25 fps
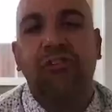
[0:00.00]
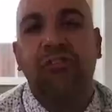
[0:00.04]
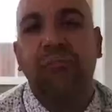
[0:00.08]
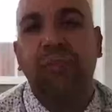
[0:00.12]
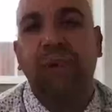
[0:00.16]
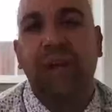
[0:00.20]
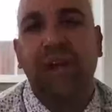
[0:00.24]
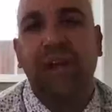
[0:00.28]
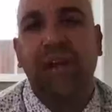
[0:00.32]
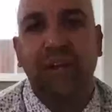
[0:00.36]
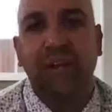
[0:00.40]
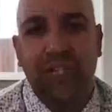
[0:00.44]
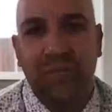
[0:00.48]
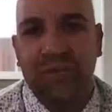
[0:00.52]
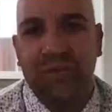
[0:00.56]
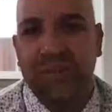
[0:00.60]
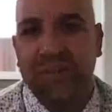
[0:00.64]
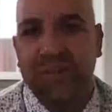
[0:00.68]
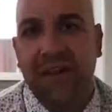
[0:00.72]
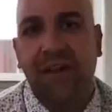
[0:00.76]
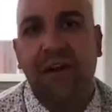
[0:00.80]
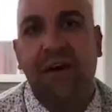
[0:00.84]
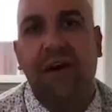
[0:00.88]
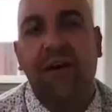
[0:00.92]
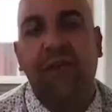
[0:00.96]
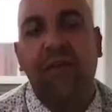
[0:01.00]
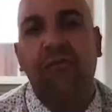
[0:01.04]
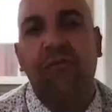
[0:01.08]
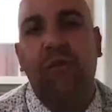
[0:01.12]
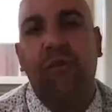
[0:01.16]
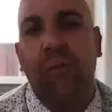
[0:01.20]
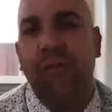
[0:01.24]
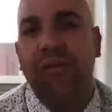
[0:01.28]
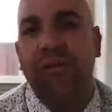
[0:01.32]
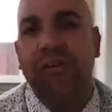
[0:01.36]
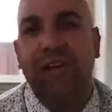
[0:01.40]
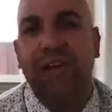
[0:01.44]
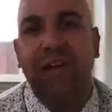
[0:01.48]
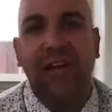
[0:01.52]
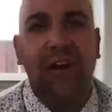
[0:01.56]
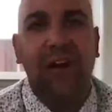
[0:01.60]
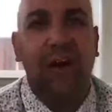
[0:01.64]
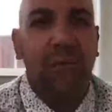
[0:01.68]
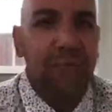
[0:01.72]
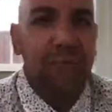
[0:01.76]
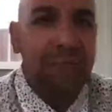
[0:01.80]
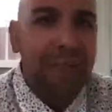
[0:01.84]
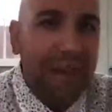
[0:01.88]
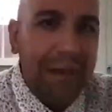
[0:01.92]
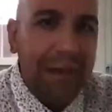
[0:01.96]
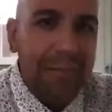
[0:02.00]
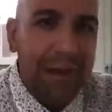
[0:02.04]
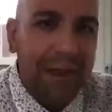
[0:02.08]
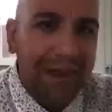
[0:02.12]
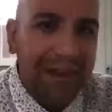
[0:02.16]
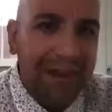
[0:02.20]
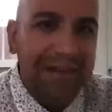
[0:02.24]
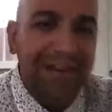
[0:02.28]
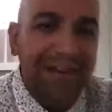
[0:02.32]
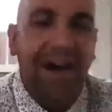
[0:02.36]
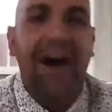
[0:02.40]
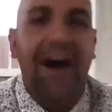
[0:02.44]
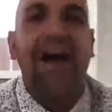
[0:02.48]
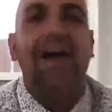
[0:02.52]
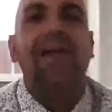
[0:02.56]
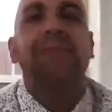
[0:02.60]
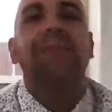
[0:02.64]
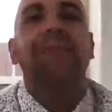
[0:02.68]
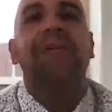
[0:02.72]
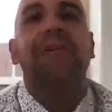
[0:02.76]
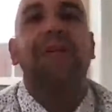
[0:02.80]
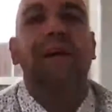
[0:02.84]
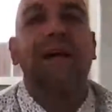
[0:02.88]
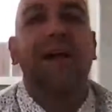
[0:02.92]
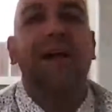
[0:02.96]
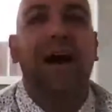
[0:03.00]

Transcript: meeting Jim Sinegal, the former CEO, many, many times.